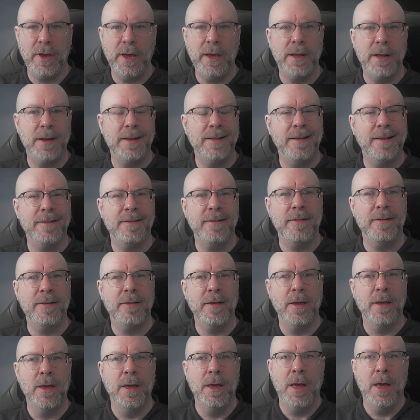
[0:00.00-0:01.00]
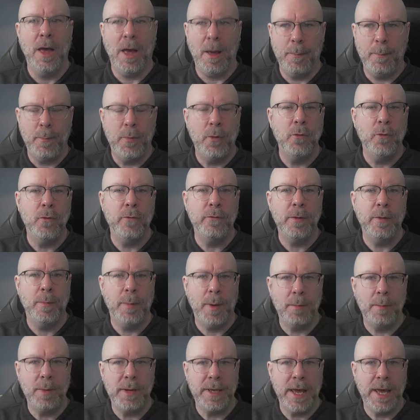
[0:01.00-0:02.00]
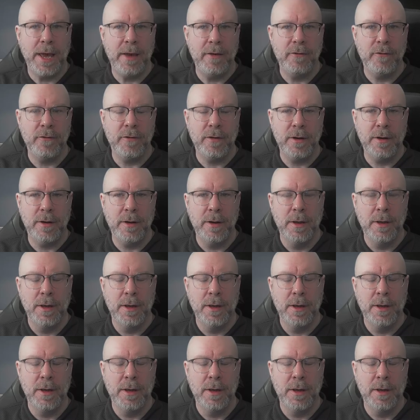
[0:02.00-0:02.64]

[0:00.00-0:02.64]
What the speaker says: and doesn't approve the publication.